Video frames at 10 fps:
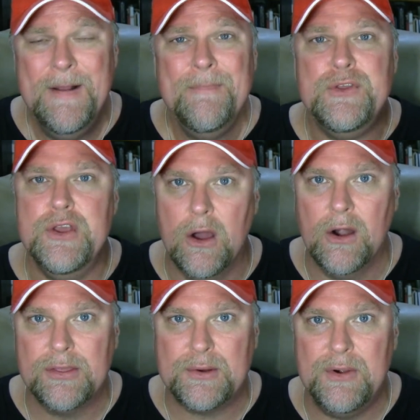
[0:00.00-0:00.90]
Young
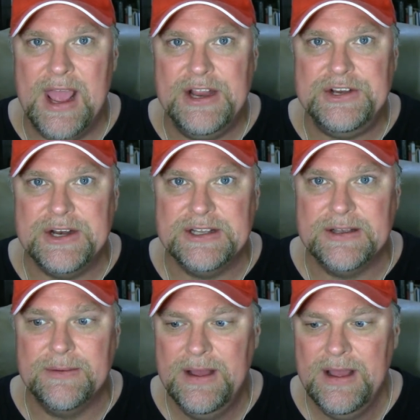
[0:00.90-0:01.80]
Earth
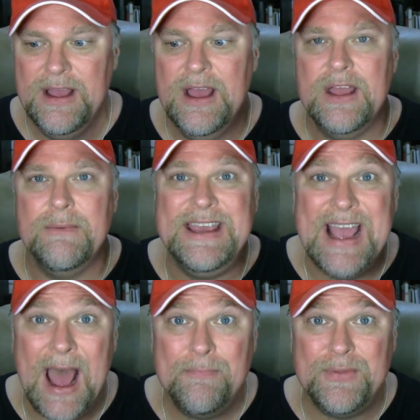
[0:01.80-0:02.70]
Creationism,
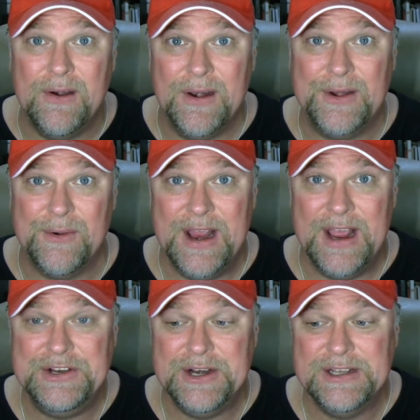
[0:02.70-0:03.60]
gap theory
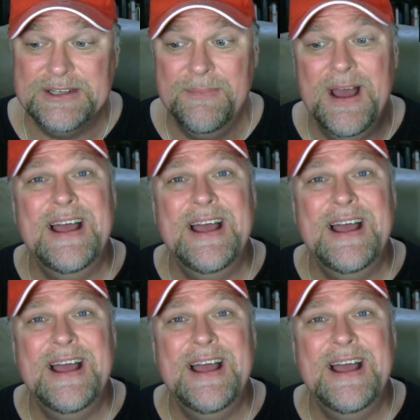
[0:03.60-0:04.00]
creationism,